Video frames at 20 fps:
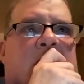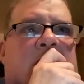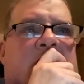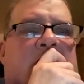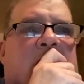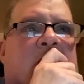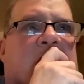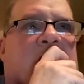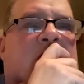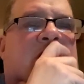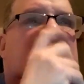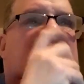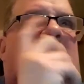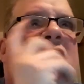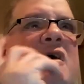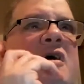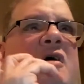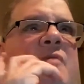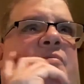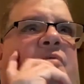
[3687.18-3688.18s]
The only thing
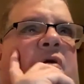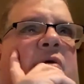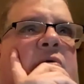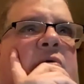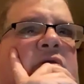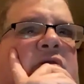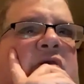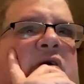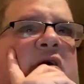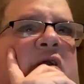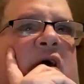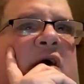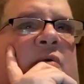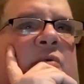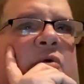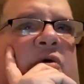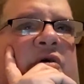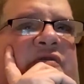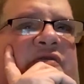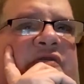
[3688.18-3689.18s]
I uploaded today
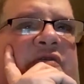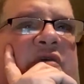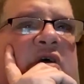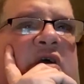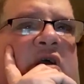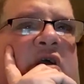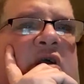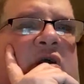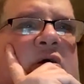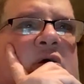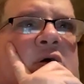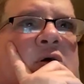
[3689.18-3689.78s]
was the...